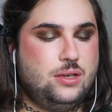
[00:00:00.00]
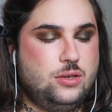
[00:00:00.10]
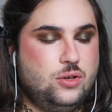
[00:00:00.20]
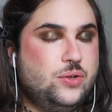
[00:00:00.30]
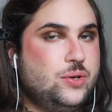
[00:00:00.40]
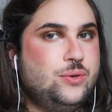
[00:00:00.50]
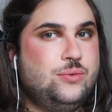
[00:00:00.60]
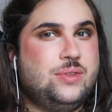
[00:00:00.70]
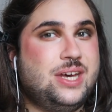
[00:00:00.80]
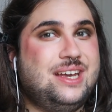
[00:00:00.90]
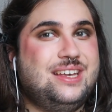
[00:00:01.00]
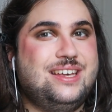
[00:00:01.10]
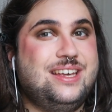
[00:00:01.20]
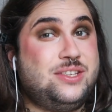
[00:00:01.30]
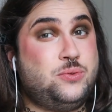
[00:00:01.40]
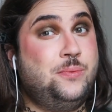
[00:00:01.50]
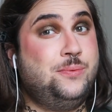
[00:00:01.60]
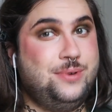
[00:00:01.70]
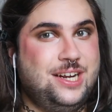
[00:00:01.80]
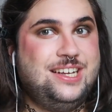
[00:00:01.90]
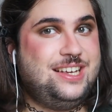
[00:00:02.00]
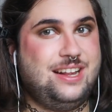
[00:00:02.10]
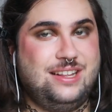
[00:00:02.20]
you know that it's really